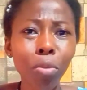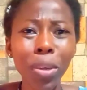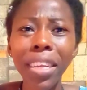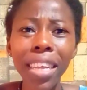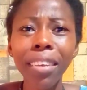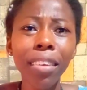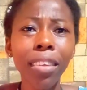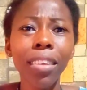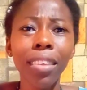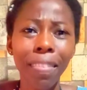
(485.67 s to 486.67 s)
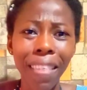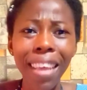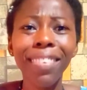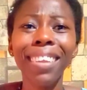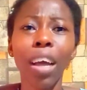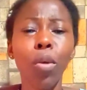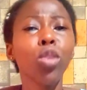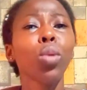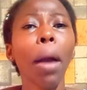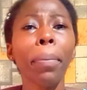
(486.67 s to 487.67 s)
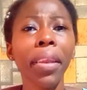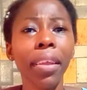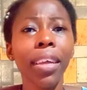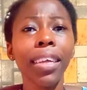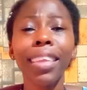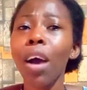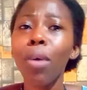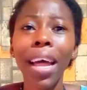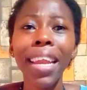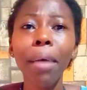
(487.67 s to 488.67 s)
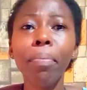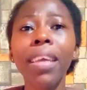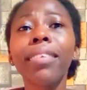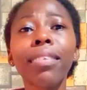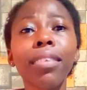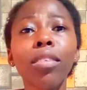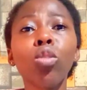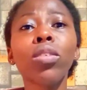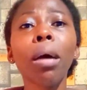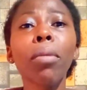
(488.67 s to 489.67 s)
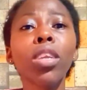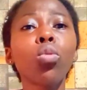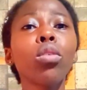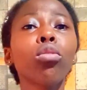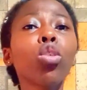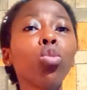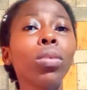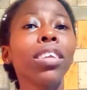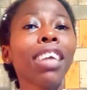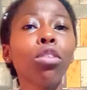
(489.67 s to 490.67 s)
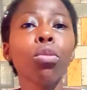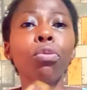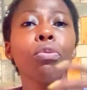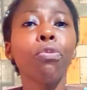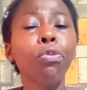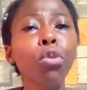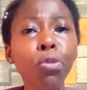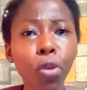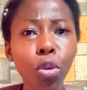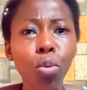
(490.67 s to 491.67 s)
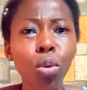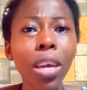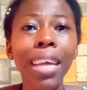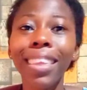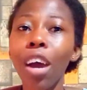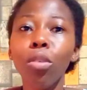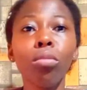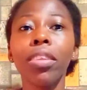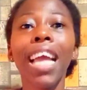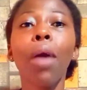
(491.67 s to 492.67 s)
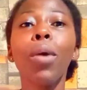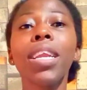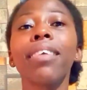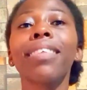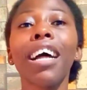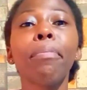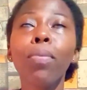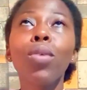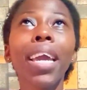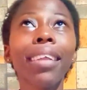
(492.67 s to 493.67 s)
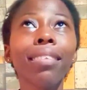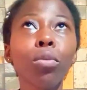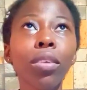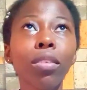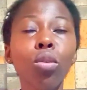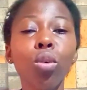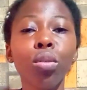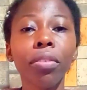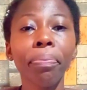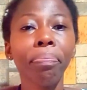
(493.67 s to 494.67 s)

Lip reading: within things that are going to happen. Now, another place is somebody who is going to be in charge of food for you. Now, there are weddings that people get, what's it called,